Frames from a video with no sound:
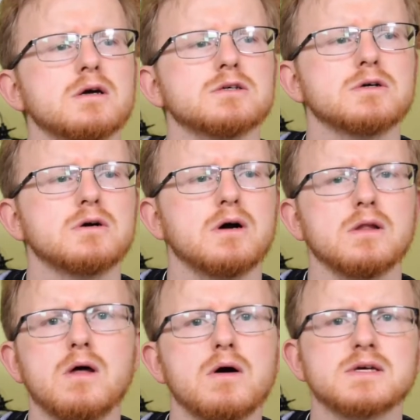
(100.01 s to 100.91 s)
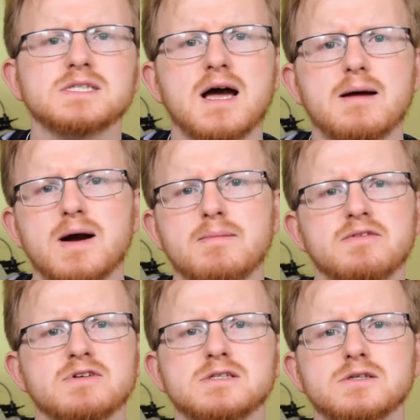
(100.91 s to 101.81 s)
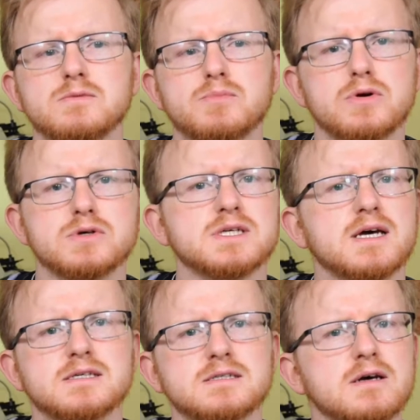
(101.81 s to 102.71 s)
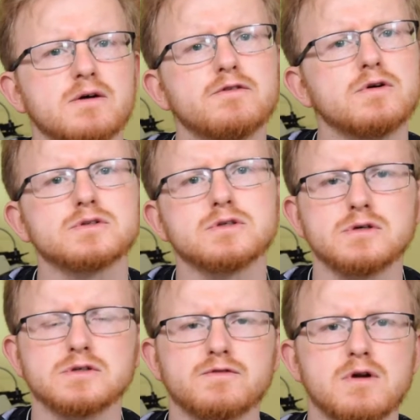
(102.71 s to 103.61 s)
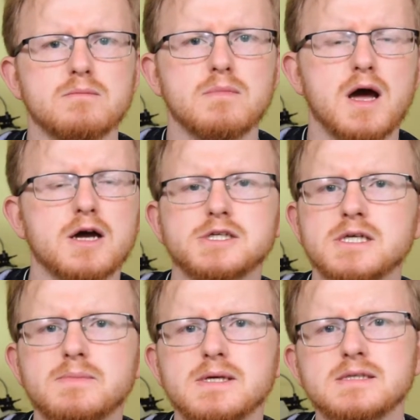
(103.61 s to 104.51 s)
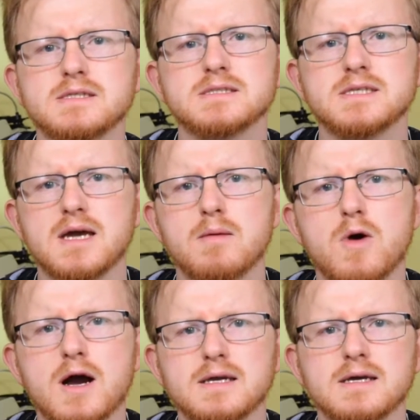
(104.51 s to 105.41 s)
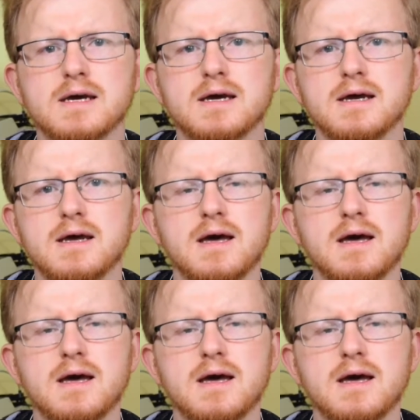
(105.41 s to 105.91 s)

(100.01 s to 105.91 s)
So a lot of the time I'm having to process photos from RGB to CMYK.